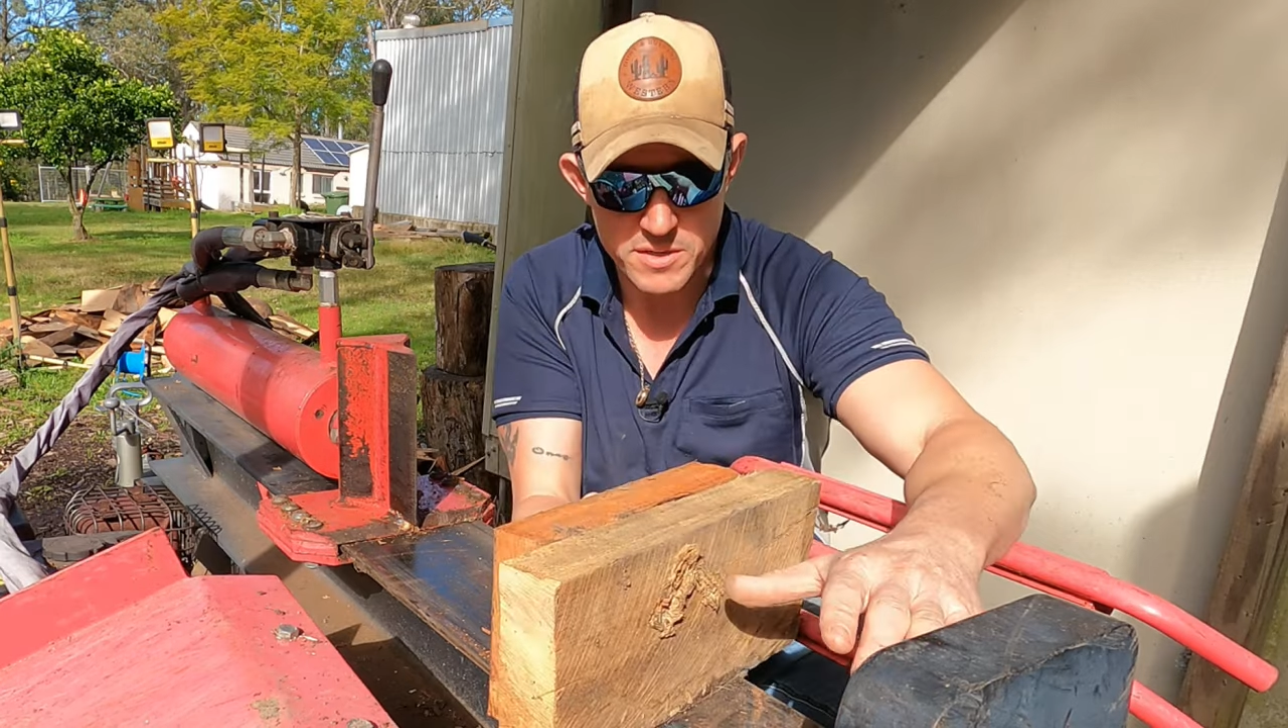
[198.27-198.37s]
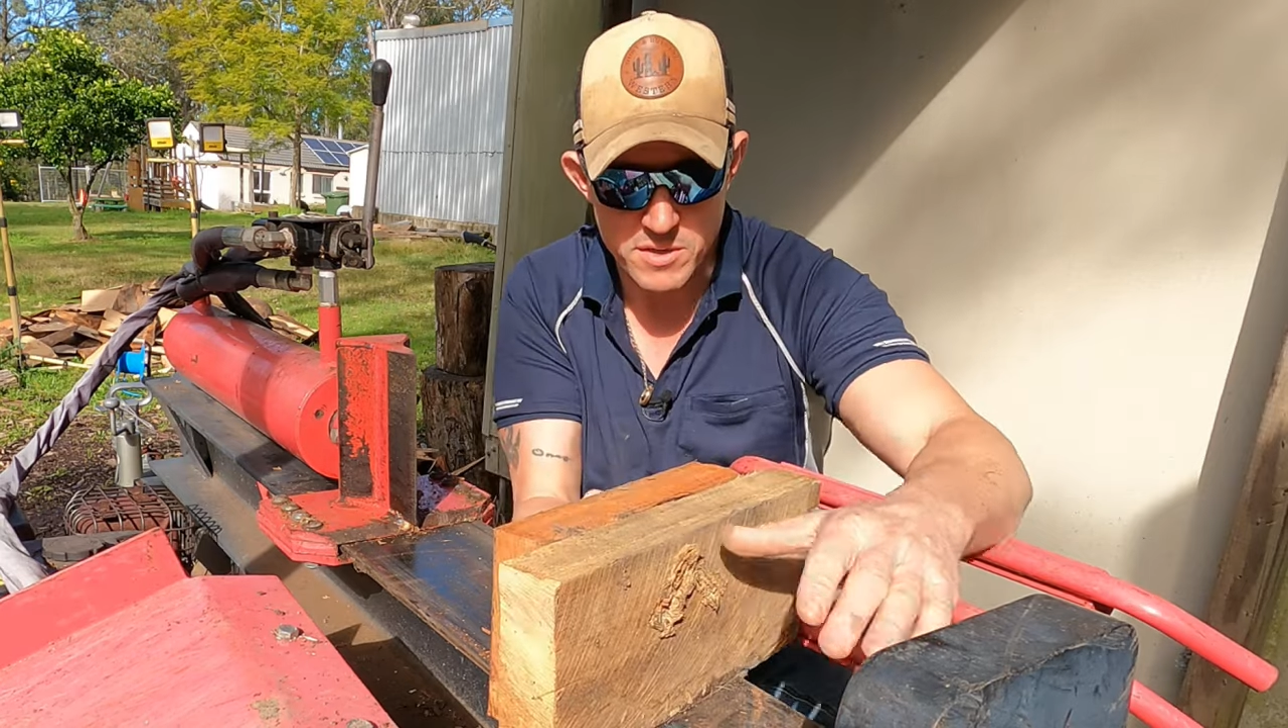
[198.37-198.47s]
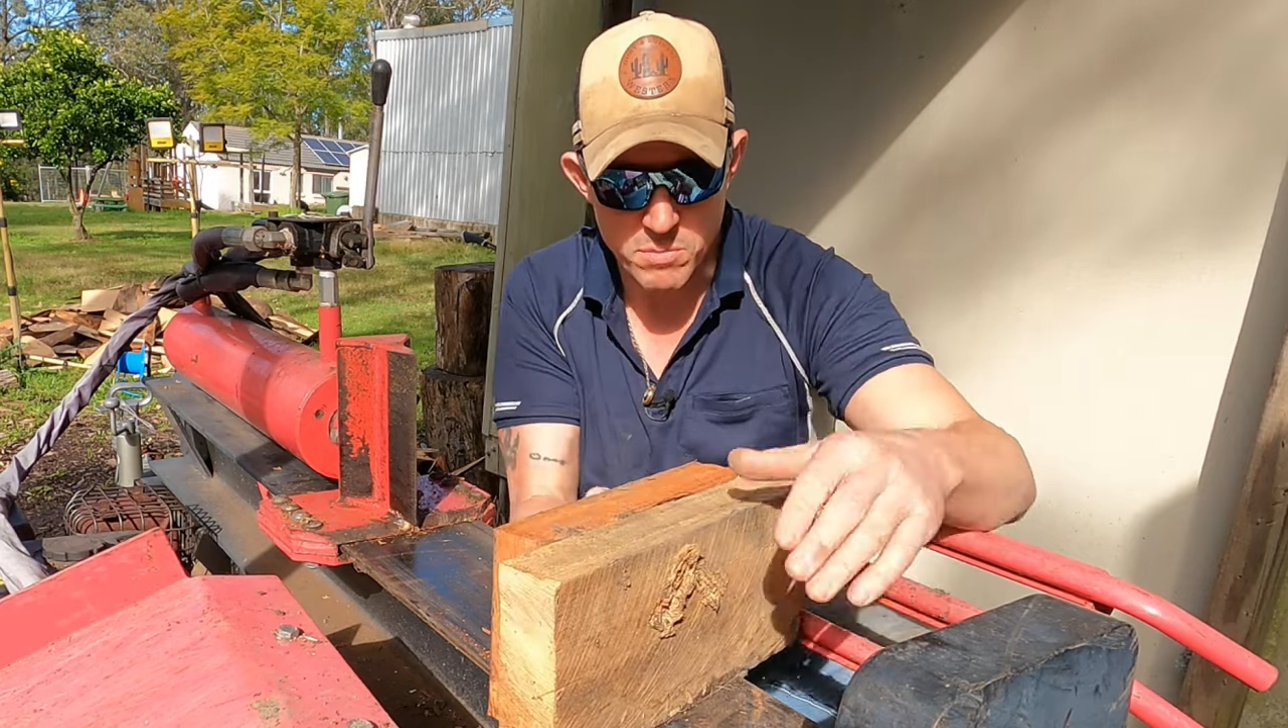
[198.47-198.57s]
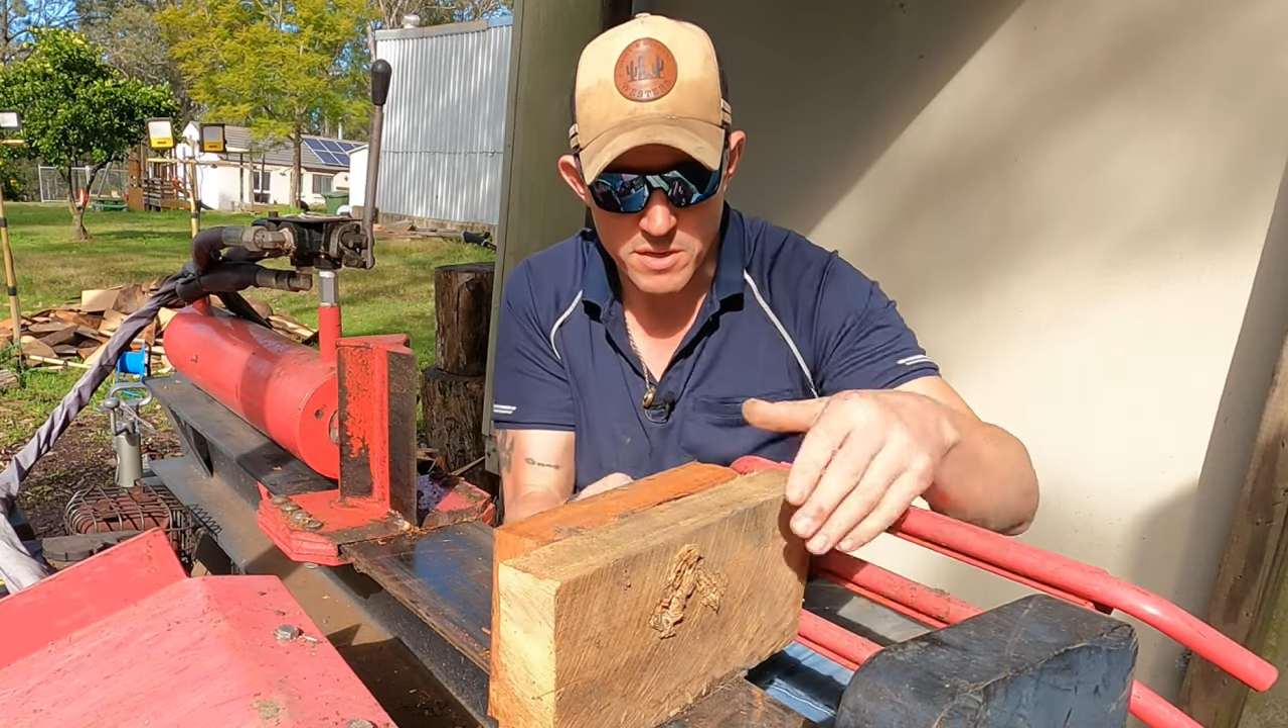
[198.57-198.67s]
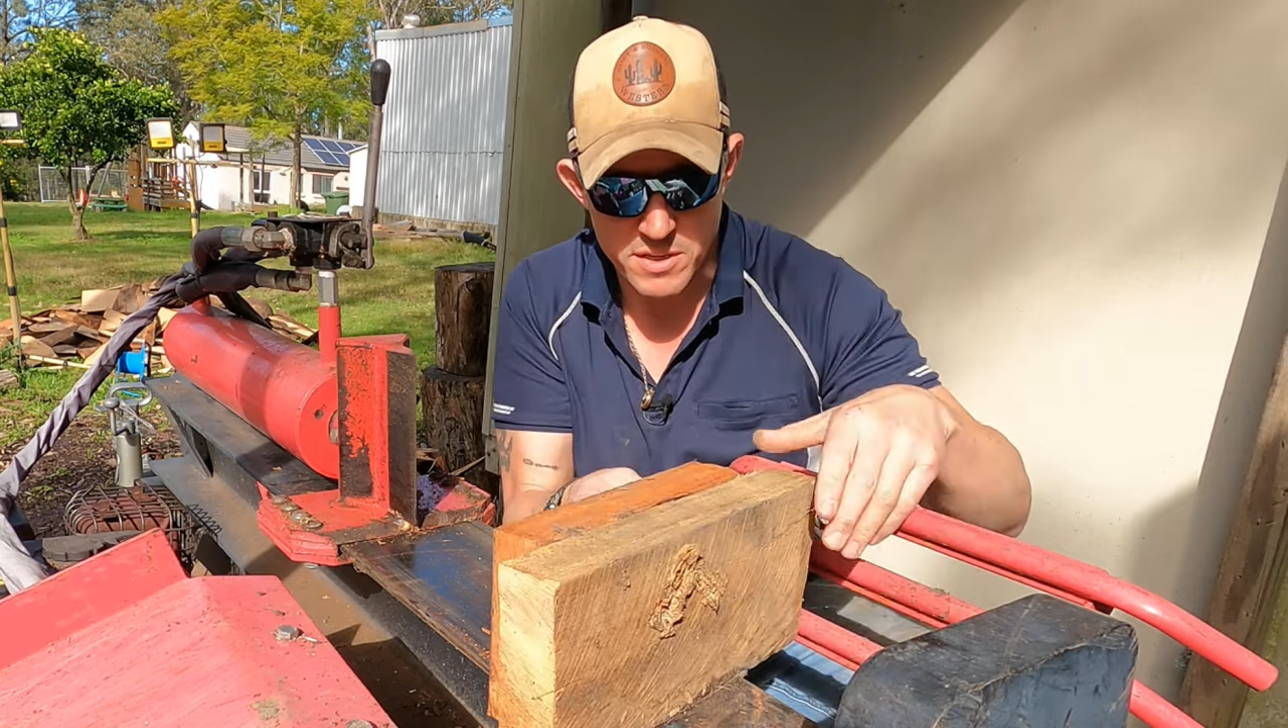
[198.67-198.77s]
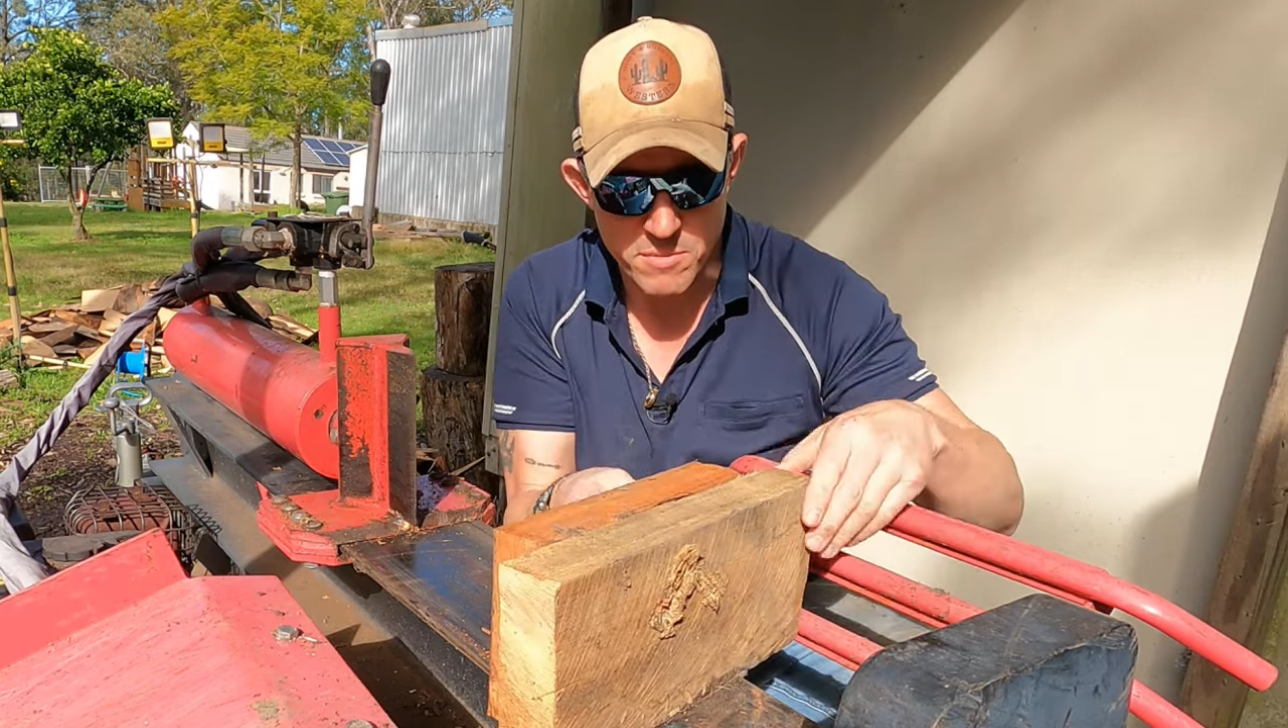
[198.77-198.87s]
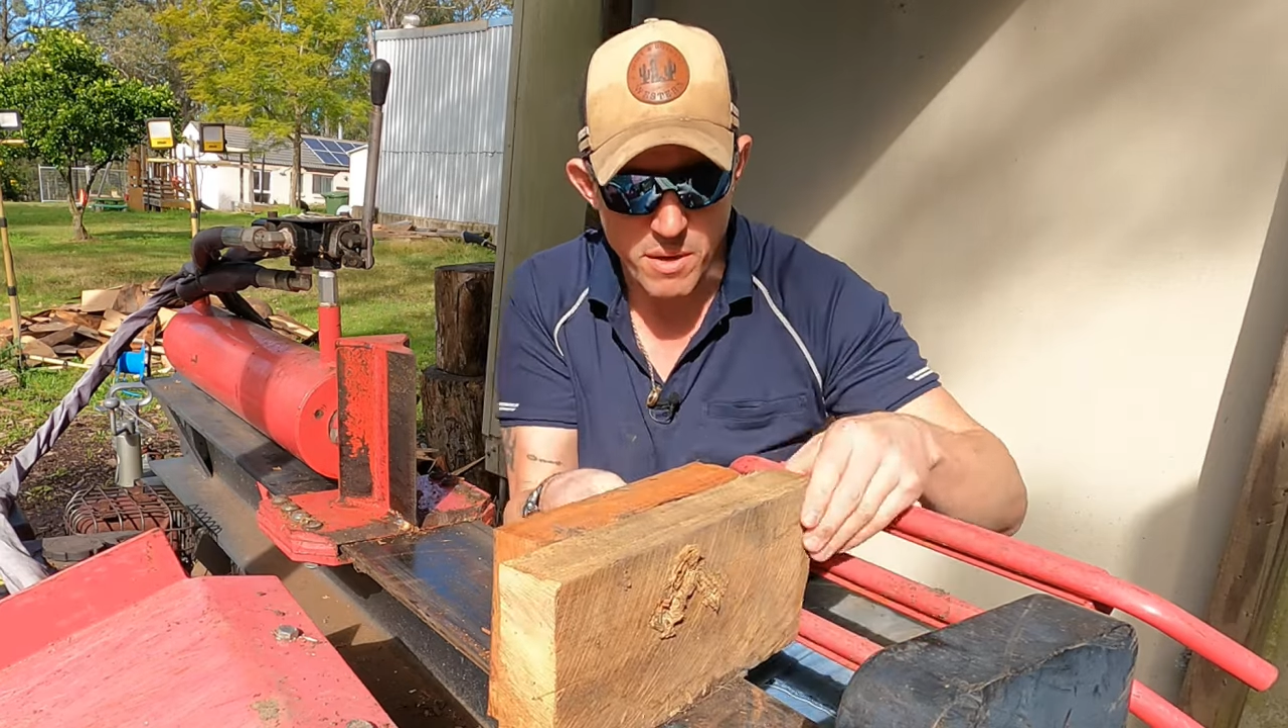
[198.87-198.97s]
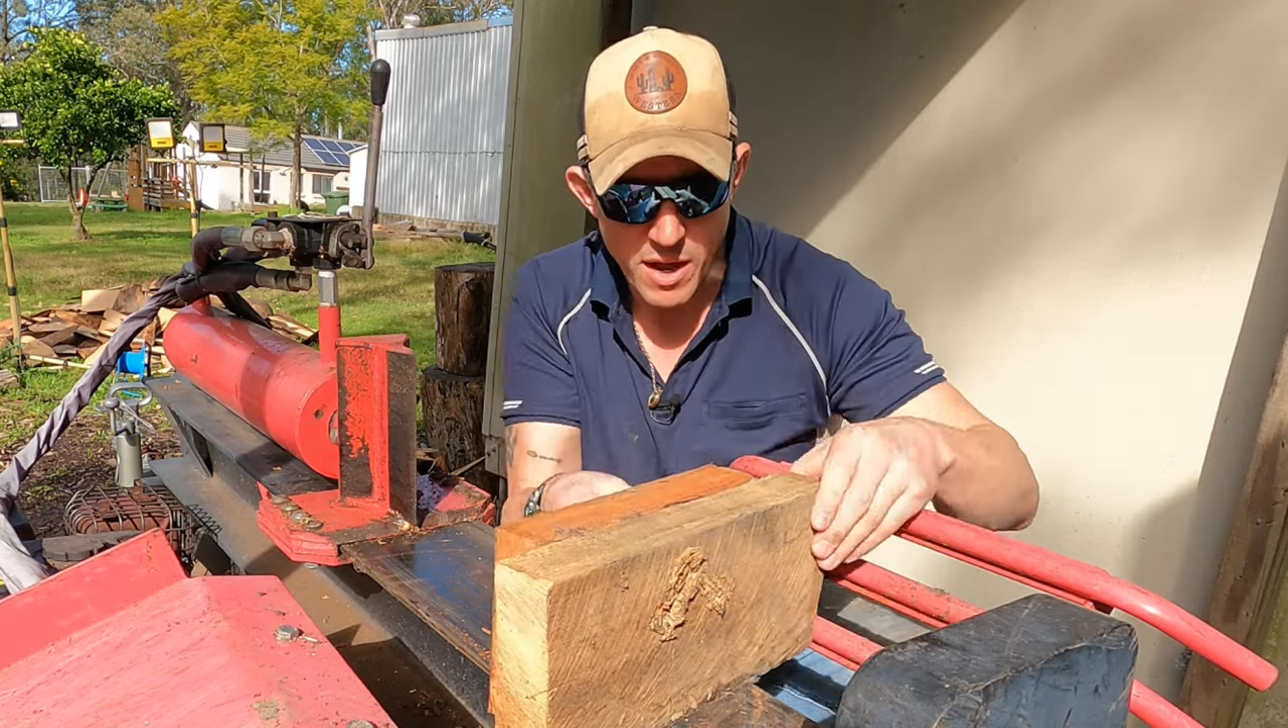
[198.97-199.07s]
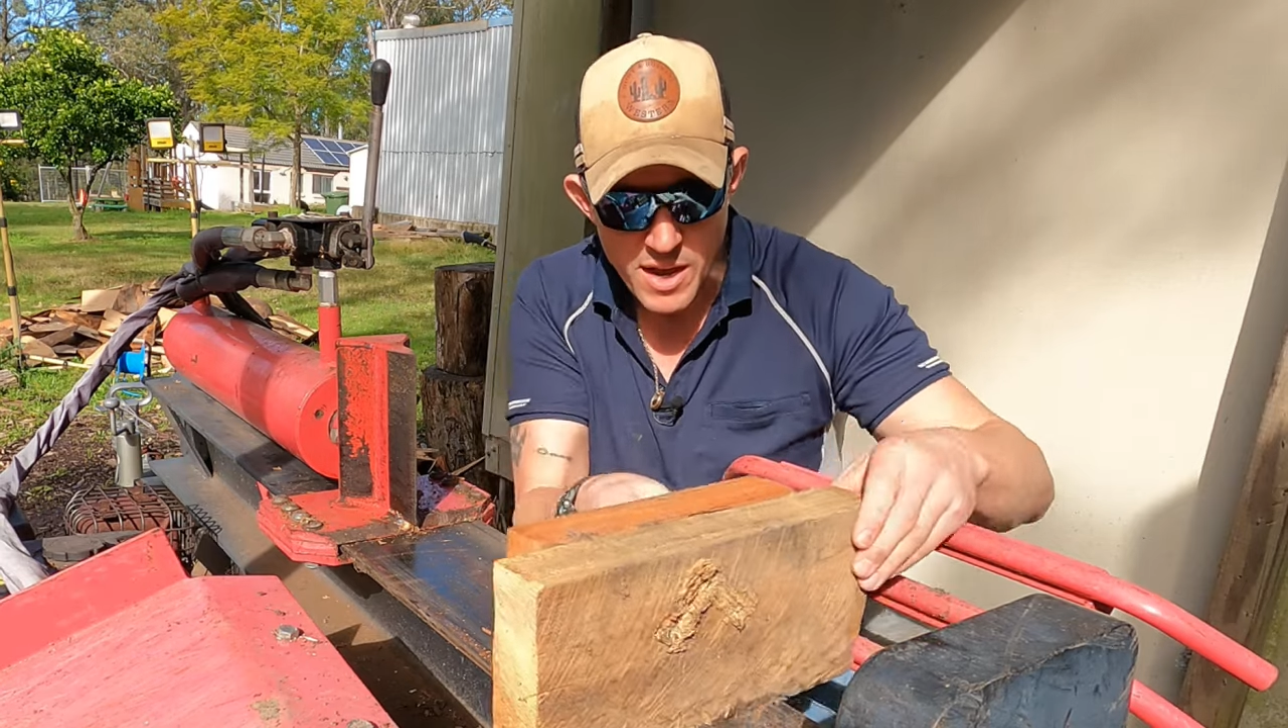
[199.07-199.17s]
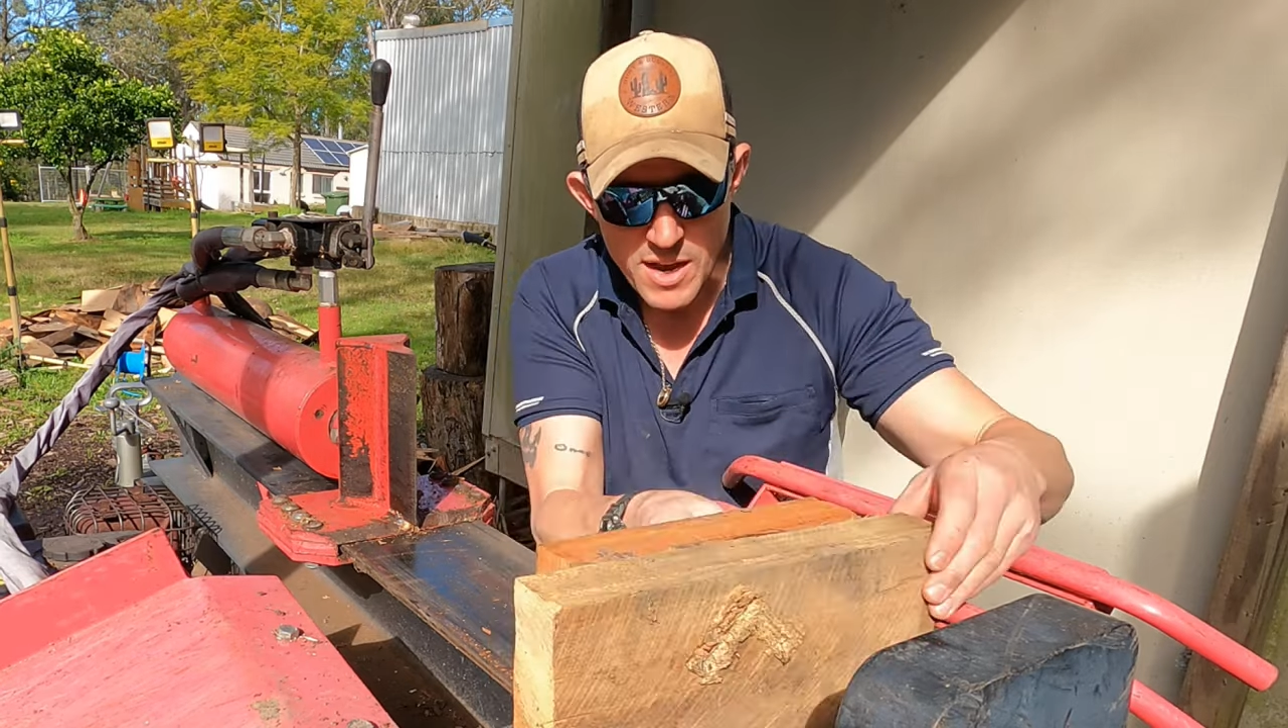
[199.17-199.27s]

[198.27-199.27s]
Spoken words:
of split timber